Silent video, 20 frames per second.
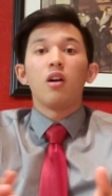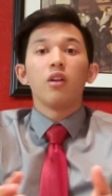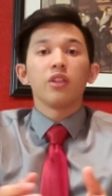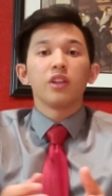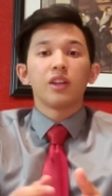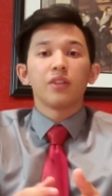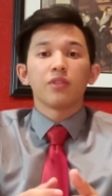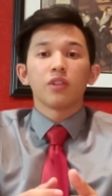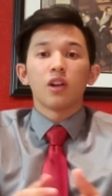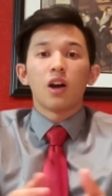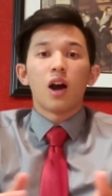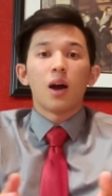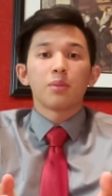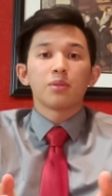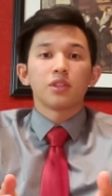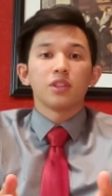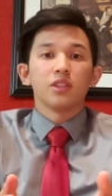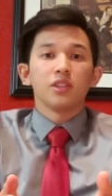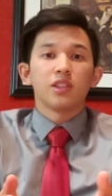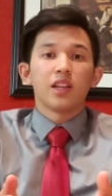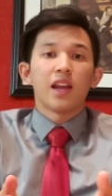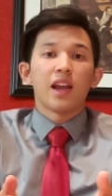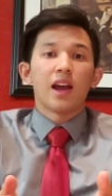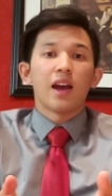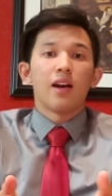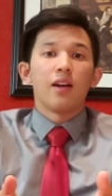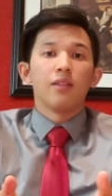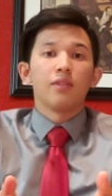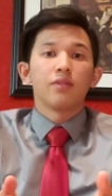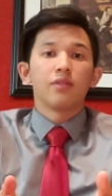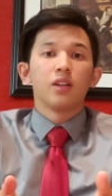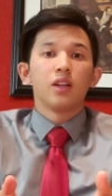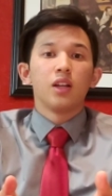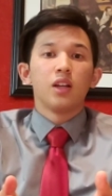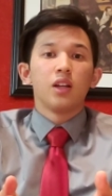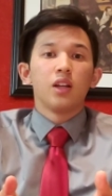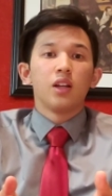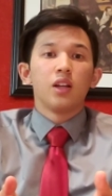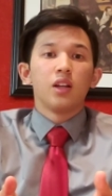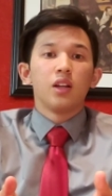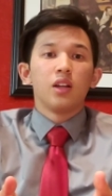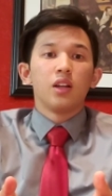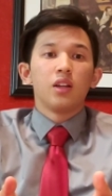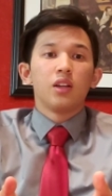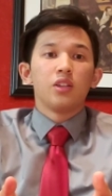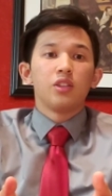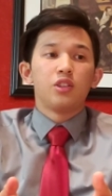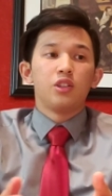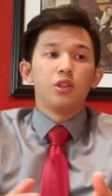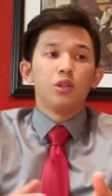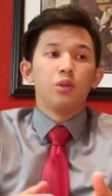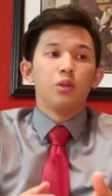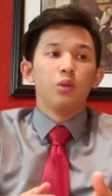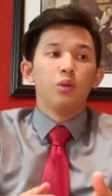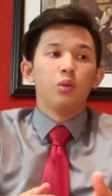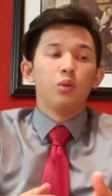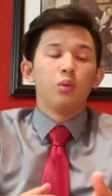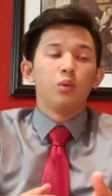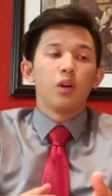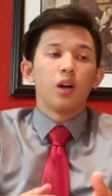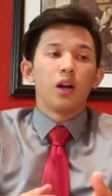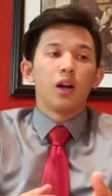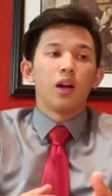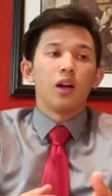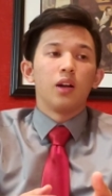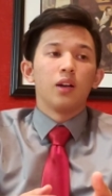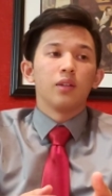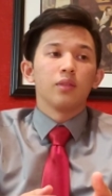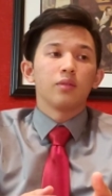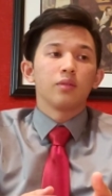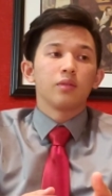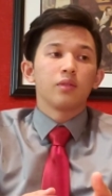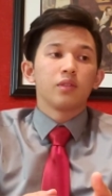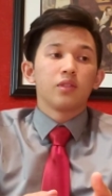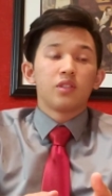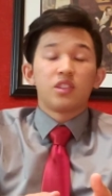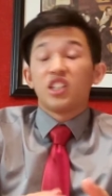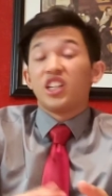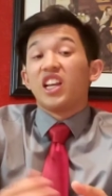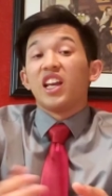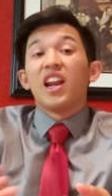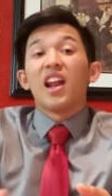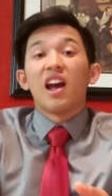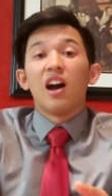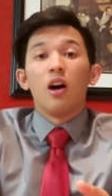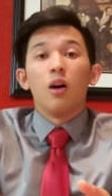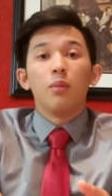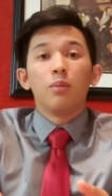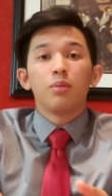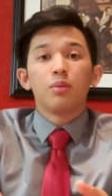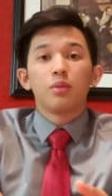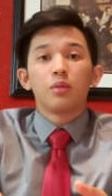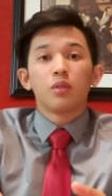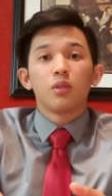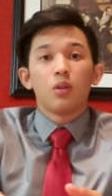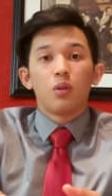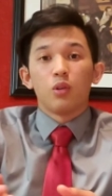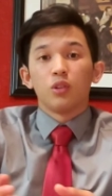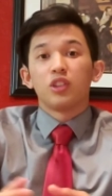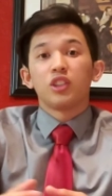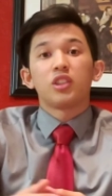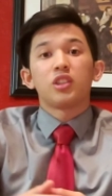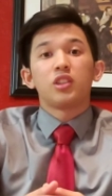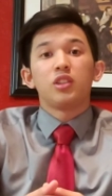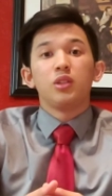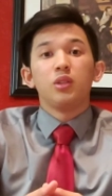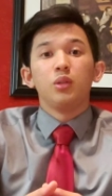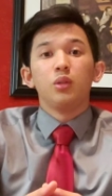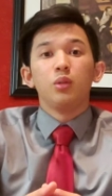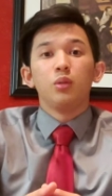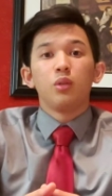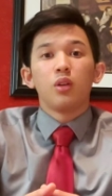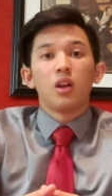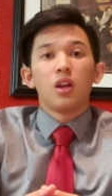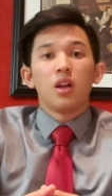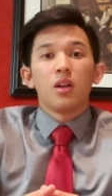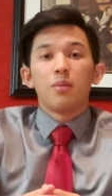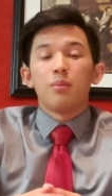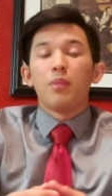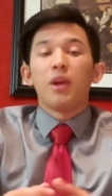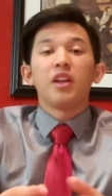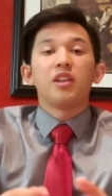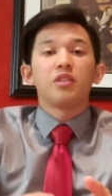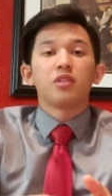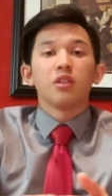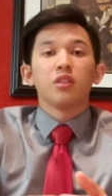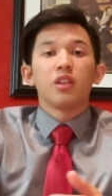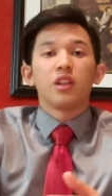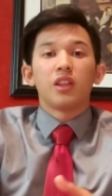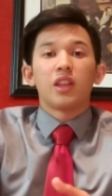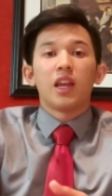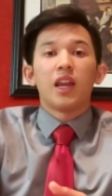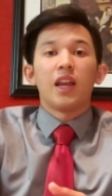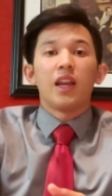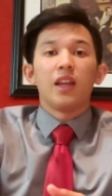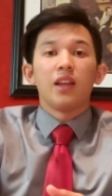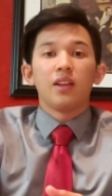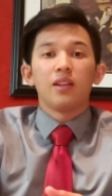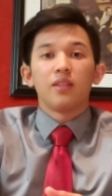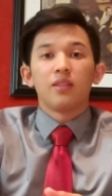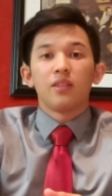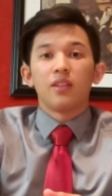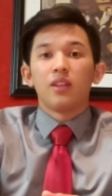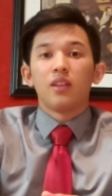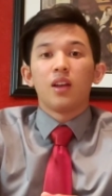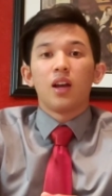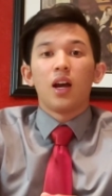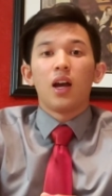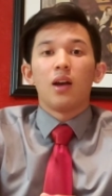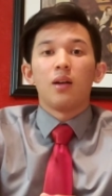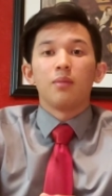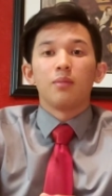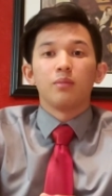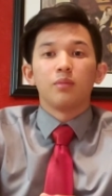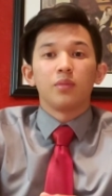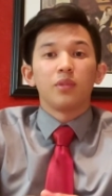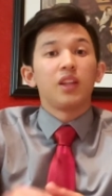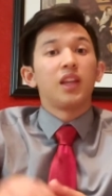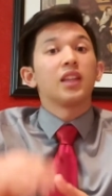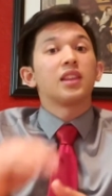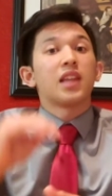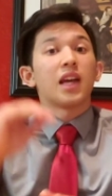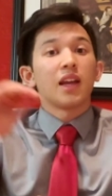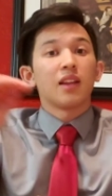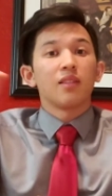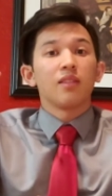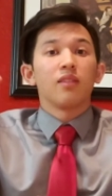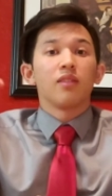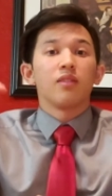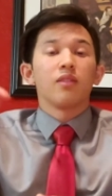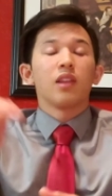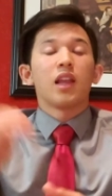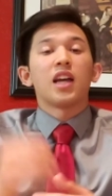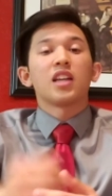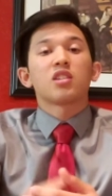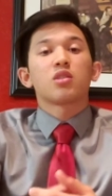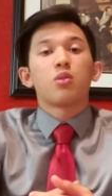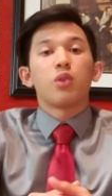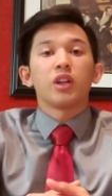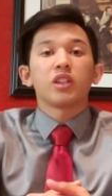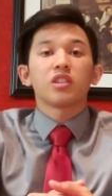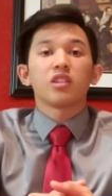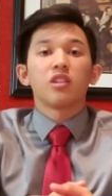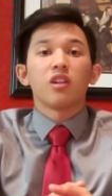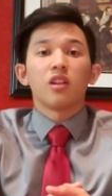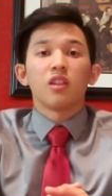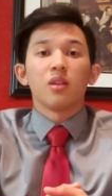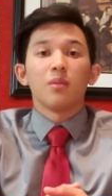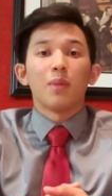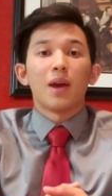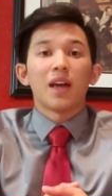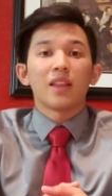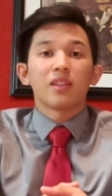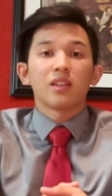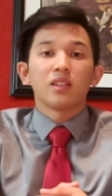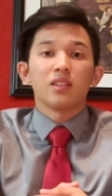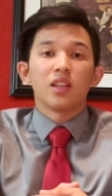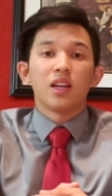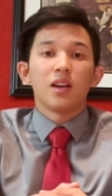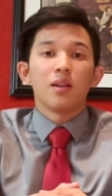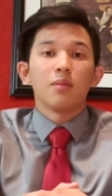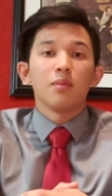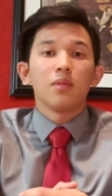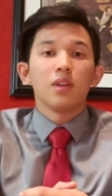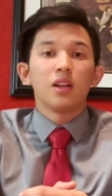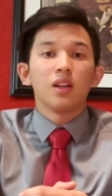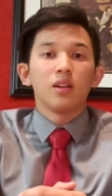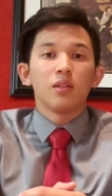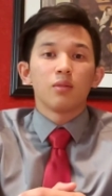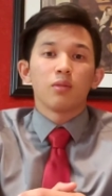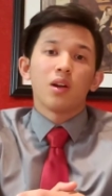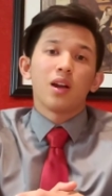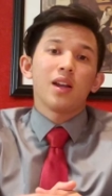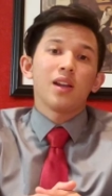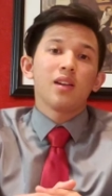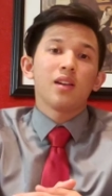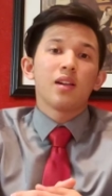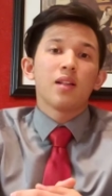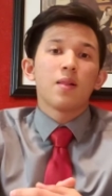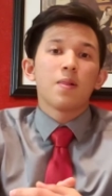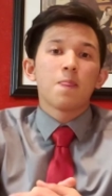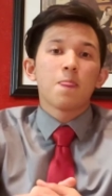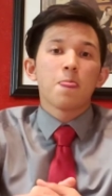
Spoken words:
all the different options they have to get help, or just to make sure that they get that last question on the math exam right.